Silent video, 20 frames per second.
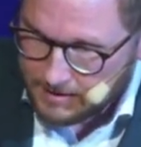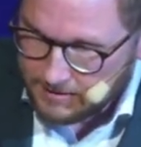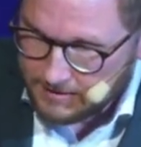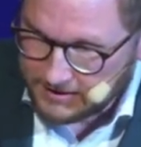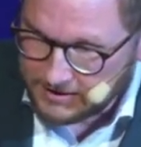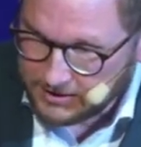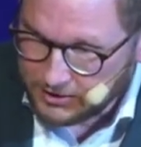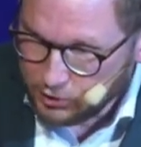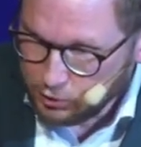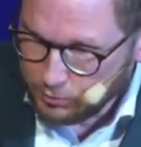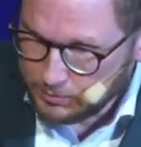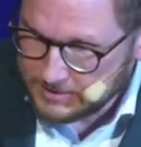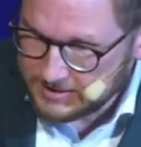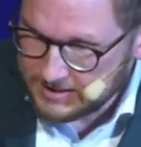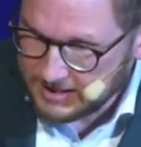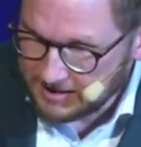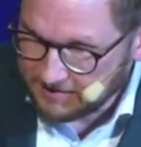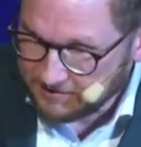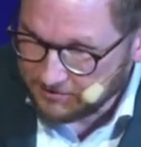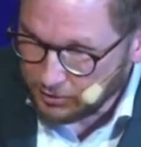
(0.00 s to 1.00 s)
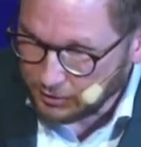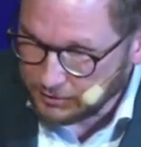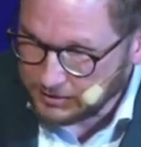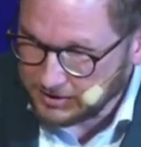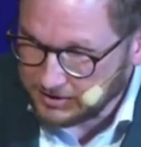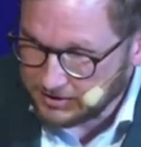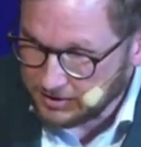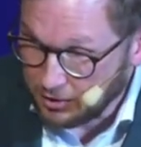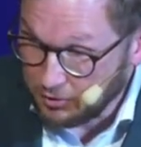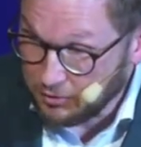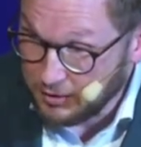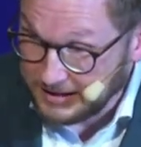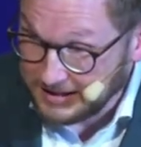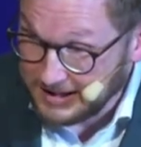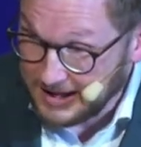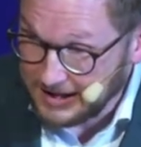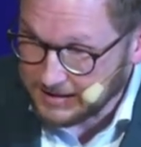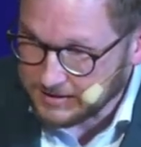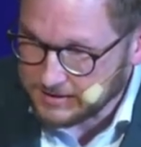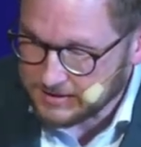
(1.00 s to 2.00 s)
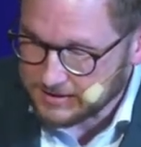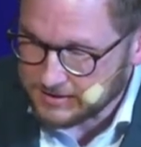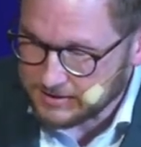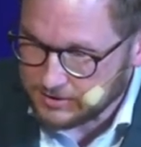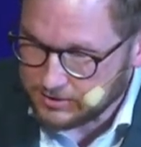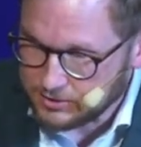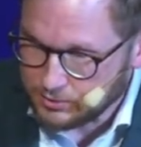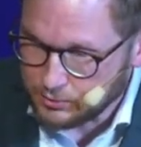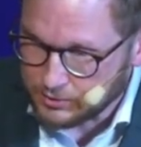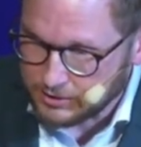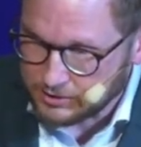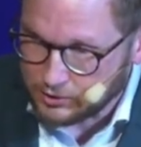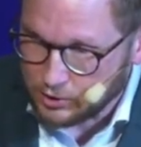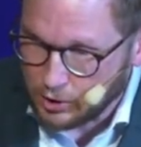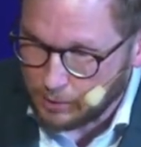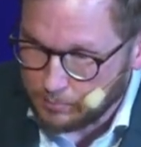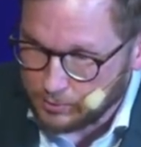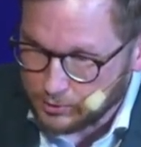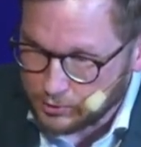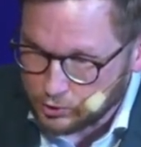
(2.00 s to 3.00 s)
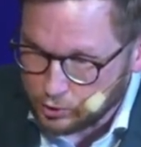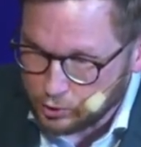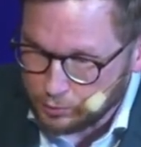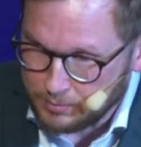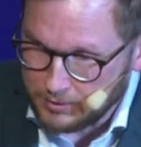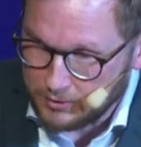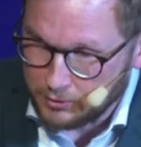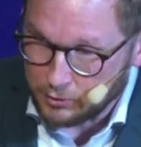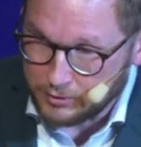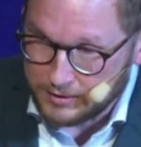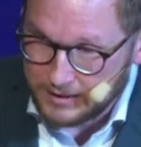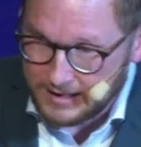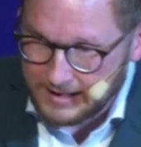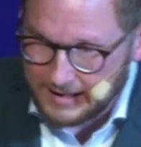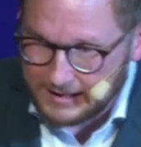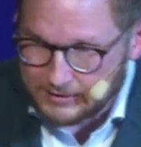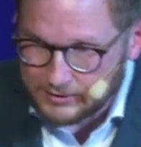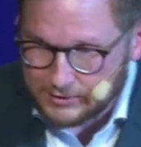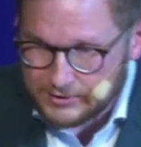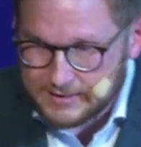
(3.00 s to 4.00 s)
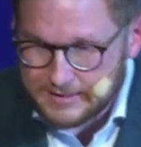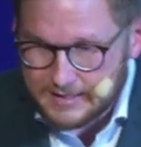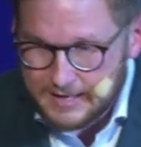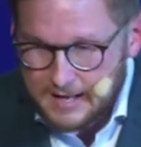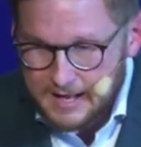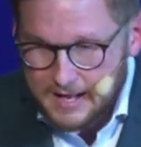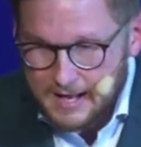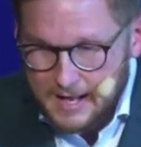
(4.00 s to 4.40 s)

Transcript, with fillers: that humans have not direct access to the topos hyperouranios,